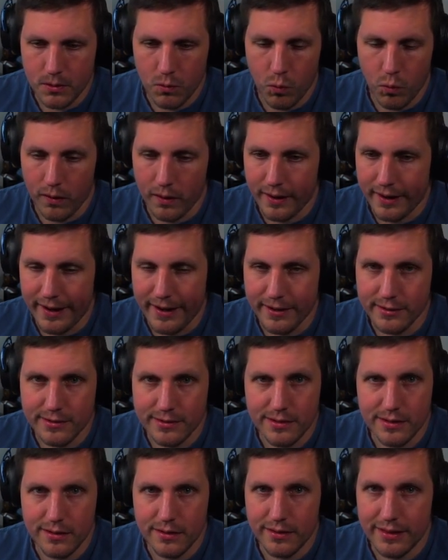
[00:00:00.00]

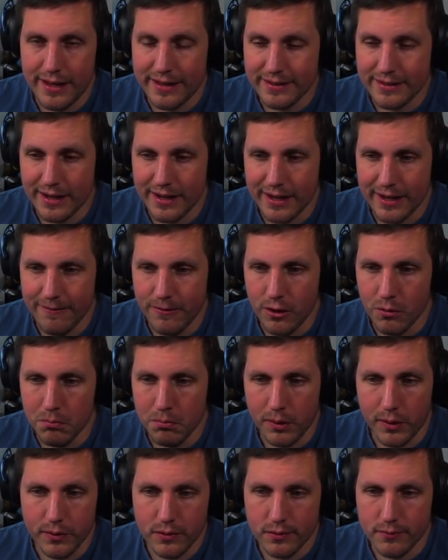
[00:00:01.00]
workouts. That's going to give you
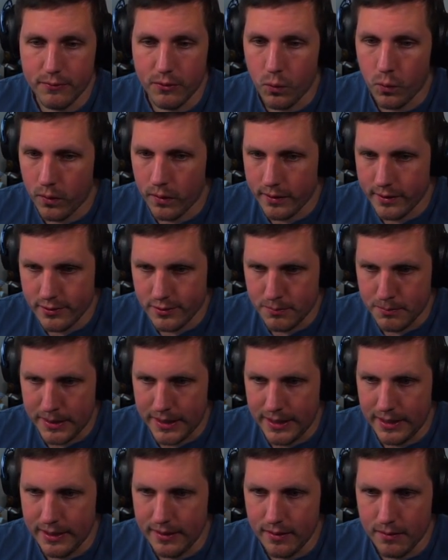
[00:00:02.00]
plus 4 to
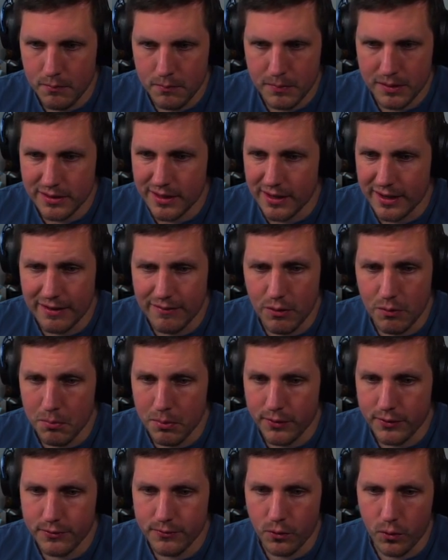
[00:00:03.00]
speed. It's going to give you
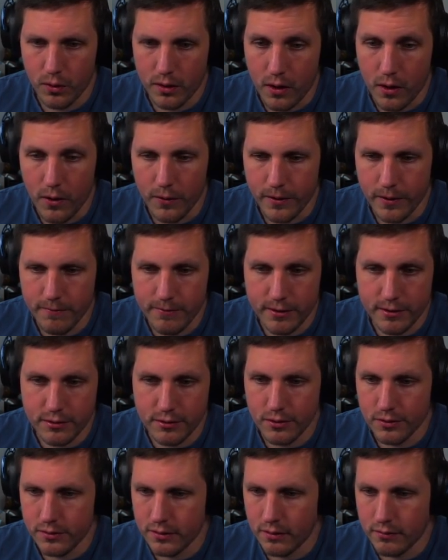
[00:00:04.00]
plus 4 to all your
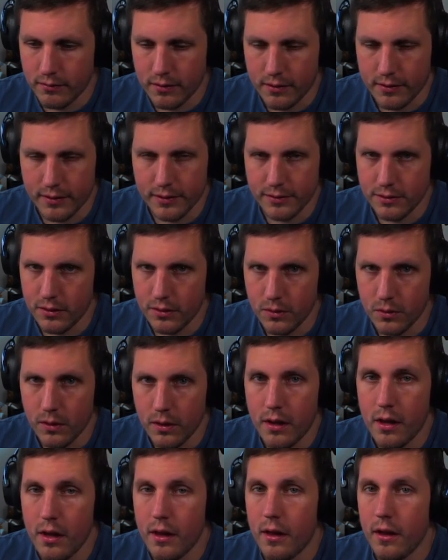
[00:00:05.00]
physicals as long as you
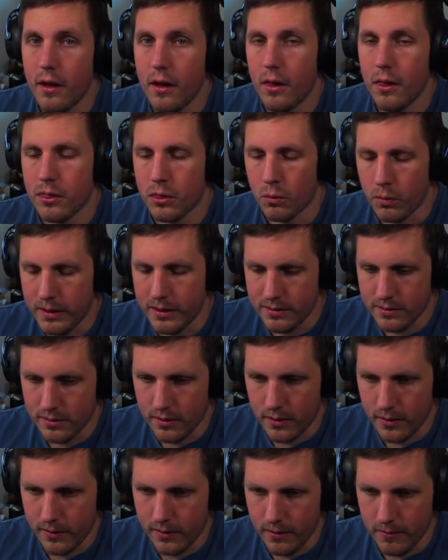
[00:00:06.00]

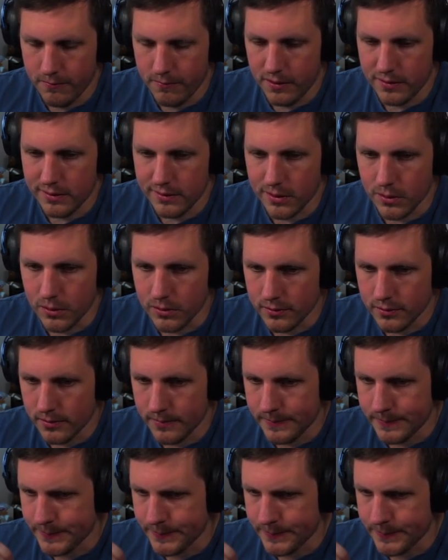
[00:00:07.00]
3-star your physicals.